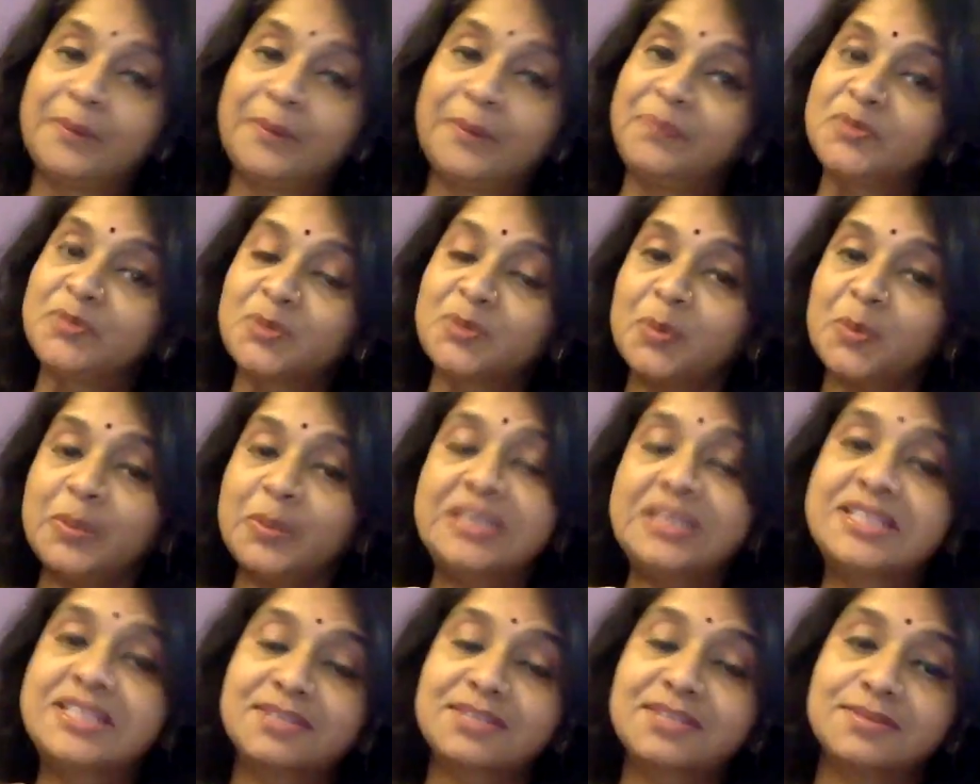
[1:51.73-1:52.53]
So
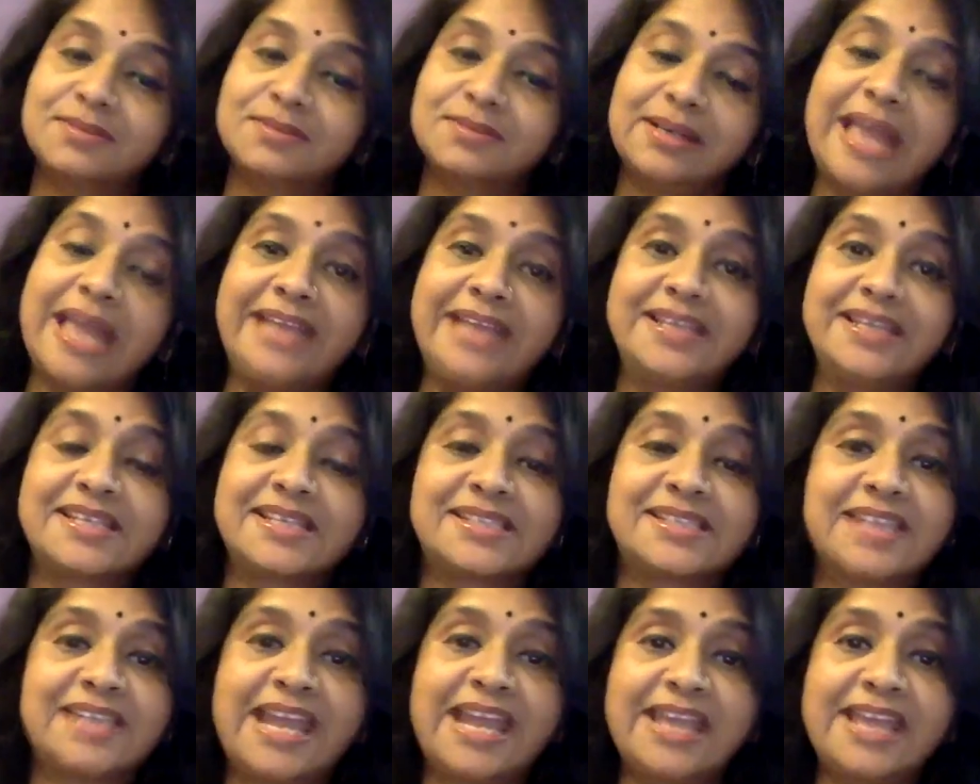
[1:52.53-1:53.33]
it's like they
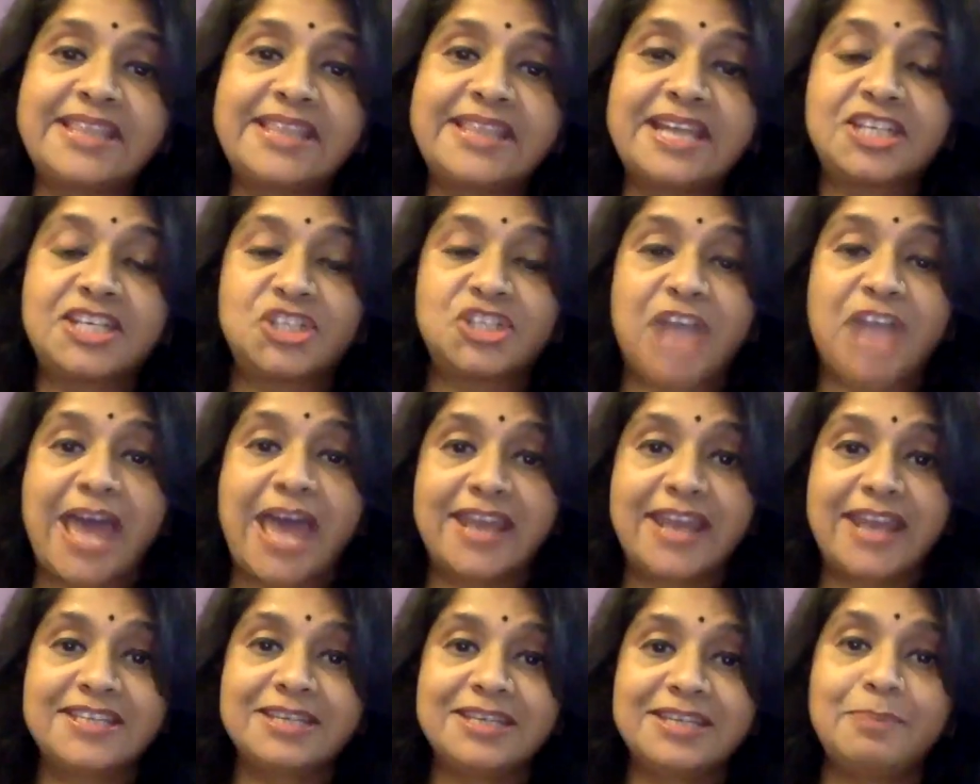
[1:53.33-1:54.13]
say that
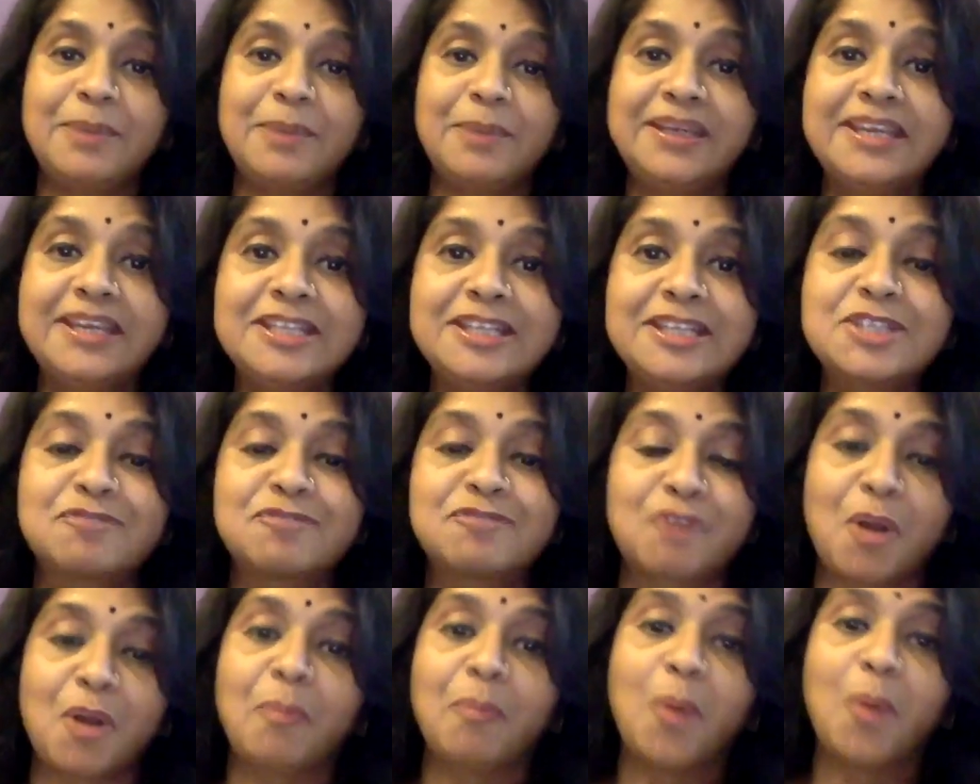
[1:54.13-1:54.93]
charity begins
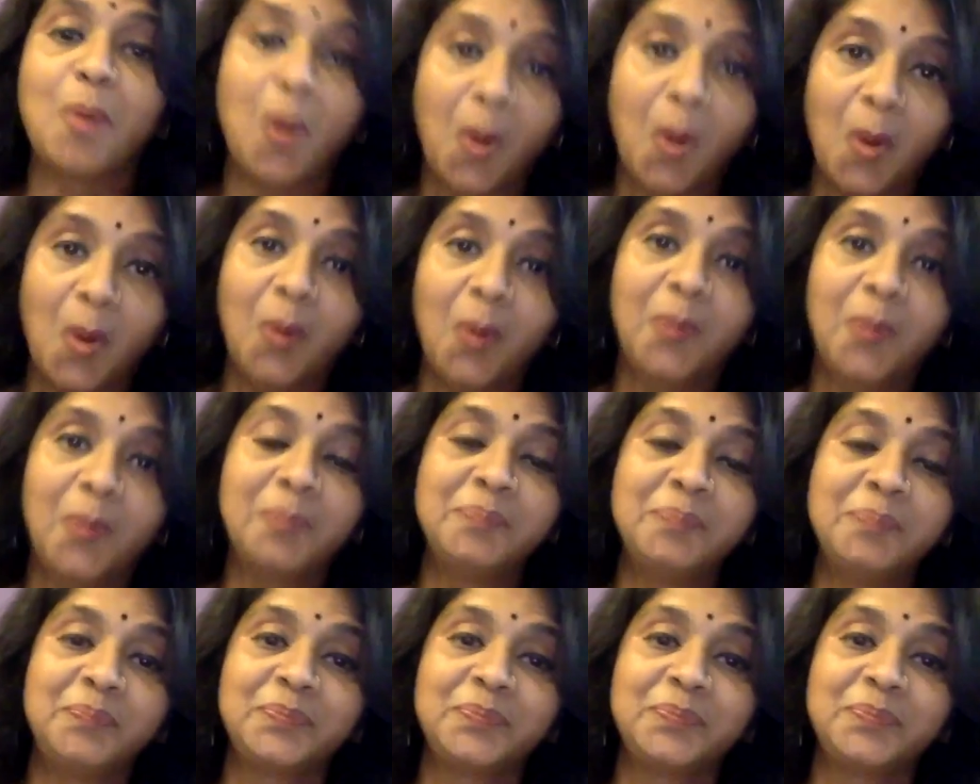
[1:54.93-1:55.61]
from home.